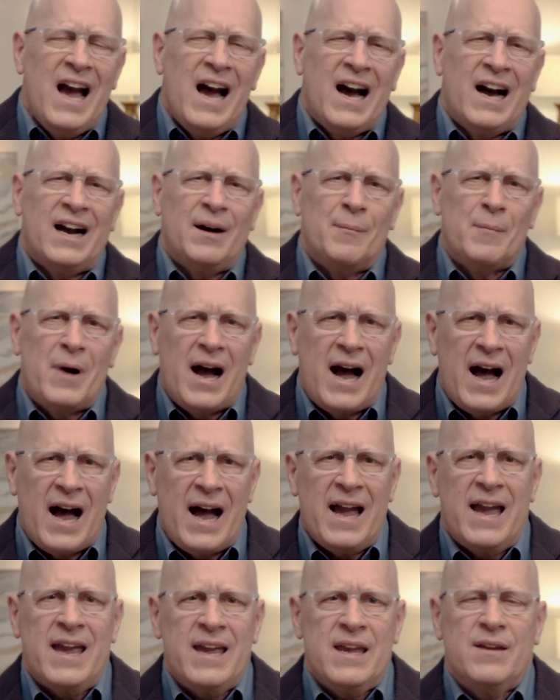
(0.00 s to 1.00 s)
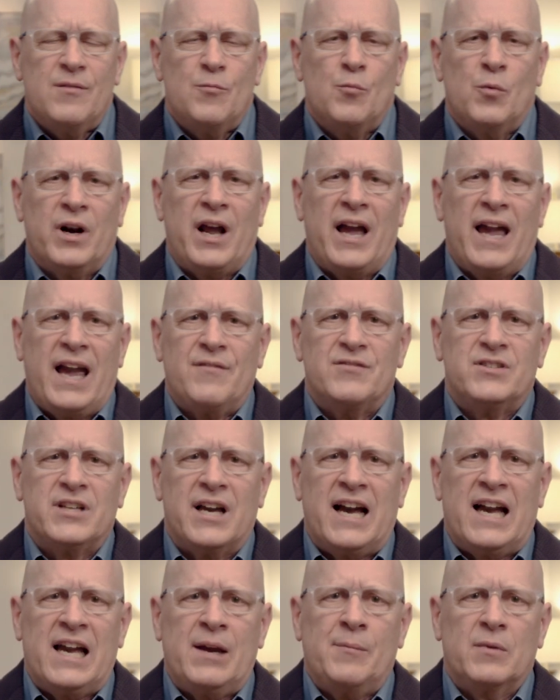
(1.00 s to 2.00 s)
um, I, when I have
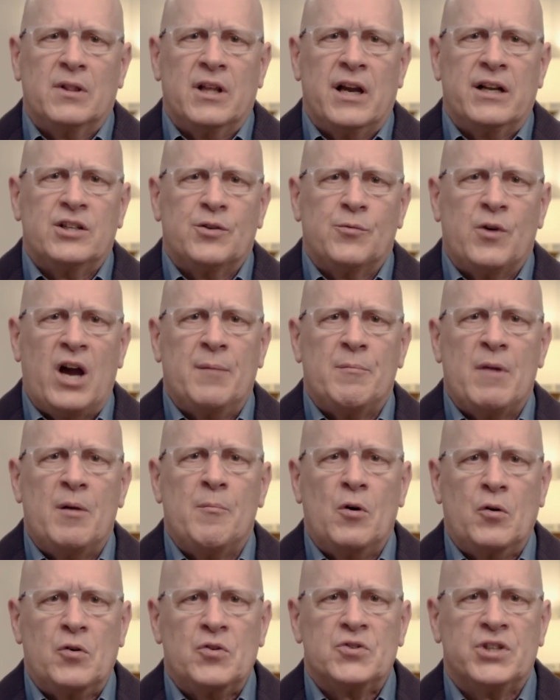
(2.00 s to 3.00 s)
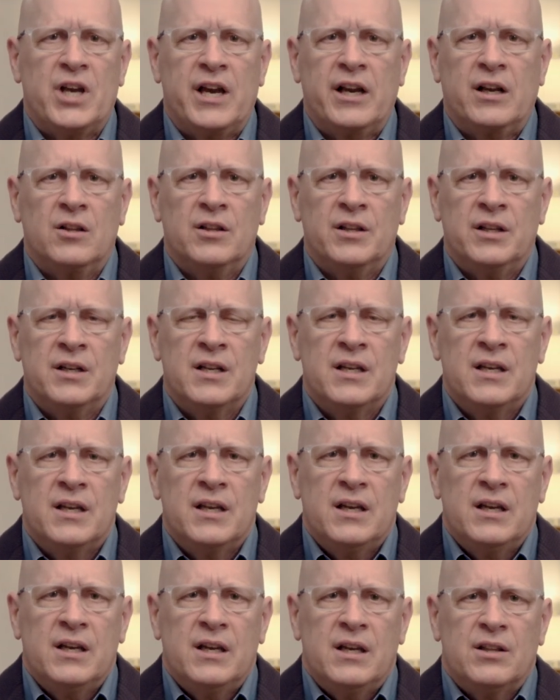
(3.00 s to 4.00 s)
time, like to ride my motorcycle. And
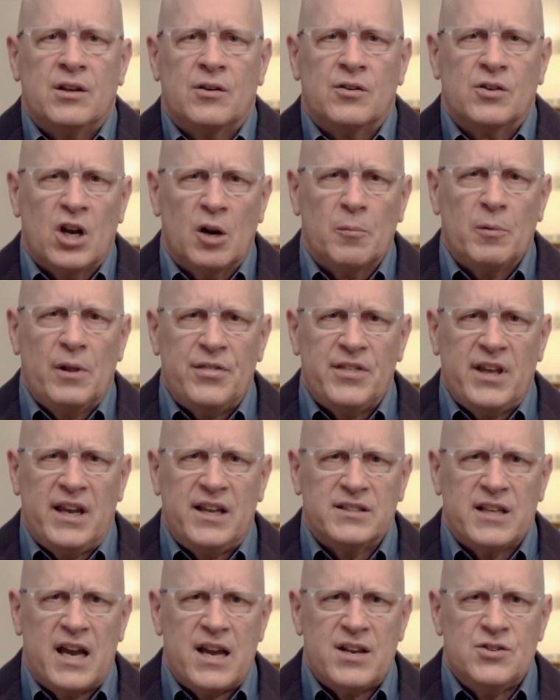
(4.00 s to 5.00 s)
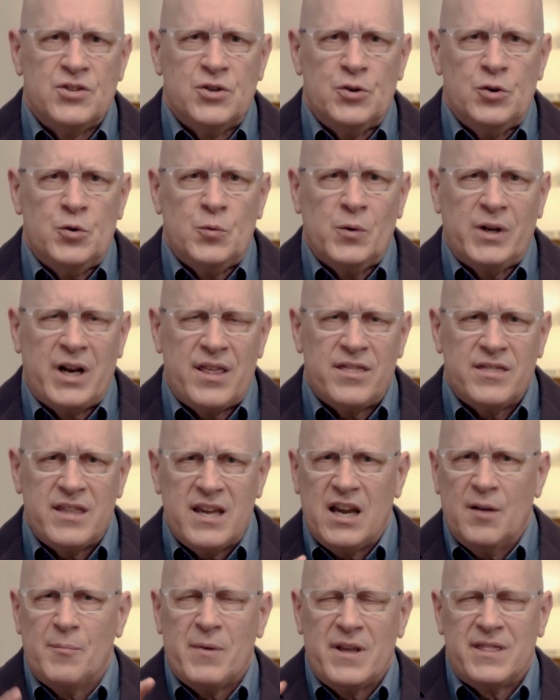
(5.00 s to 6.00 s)
there's a couple of things I do when I
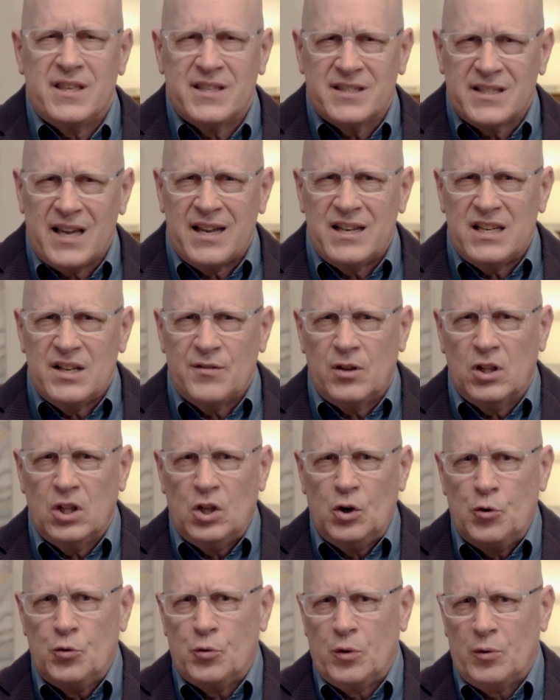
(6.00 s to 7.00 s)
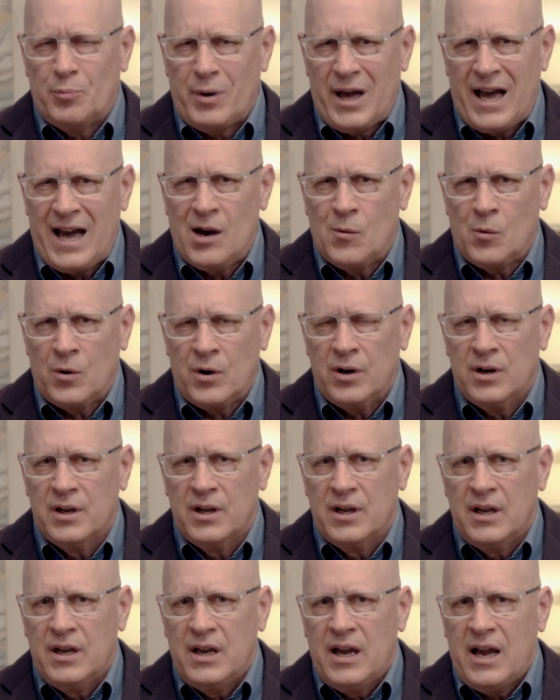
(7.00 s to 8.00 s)
think about this idea of clothed with power.
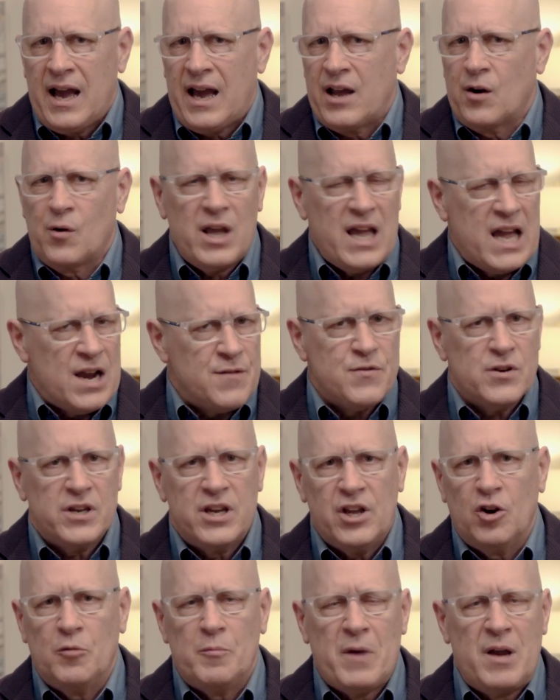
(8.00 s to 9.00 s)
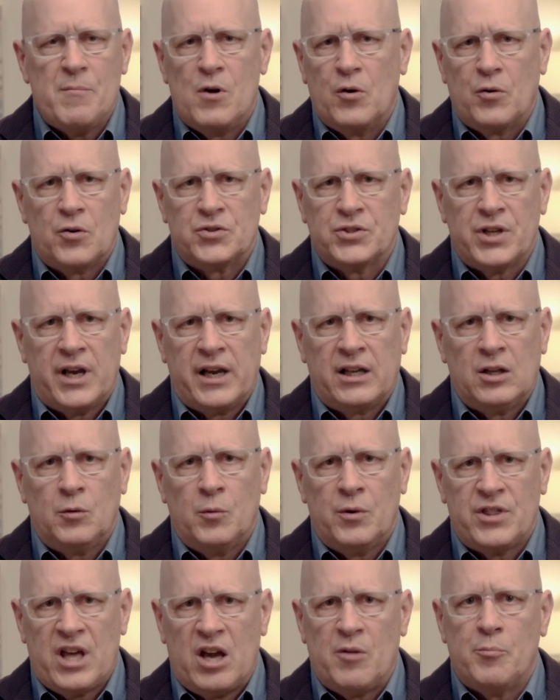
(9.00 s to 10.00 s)
I don't ever get on my motorcycle
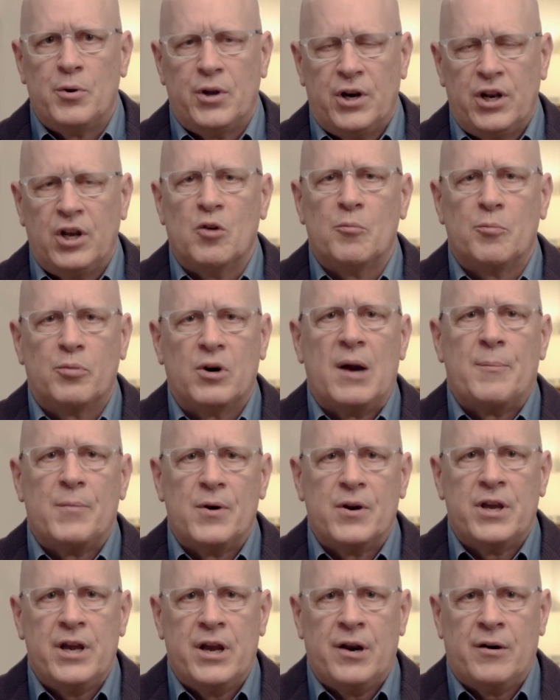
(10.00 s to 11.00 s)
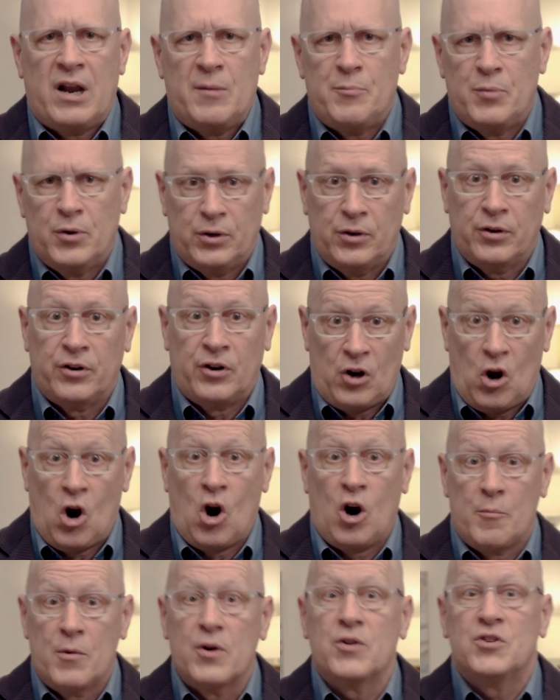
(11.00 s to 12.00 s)
without putting on proper gear. I put on an
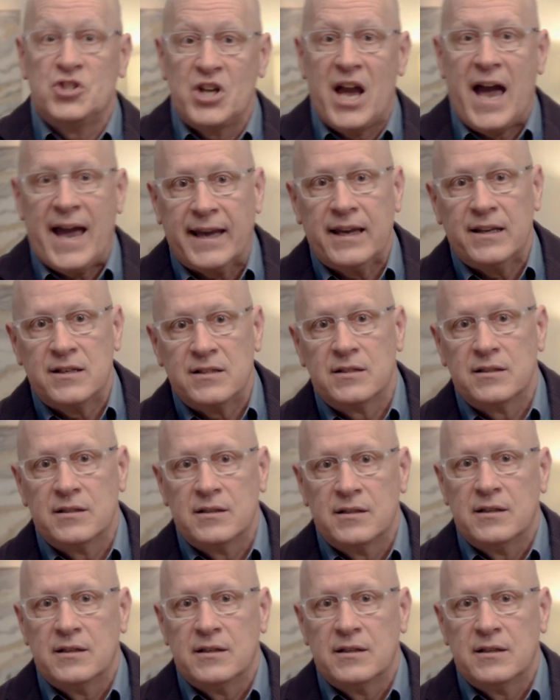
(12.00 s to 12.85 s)
armored jacket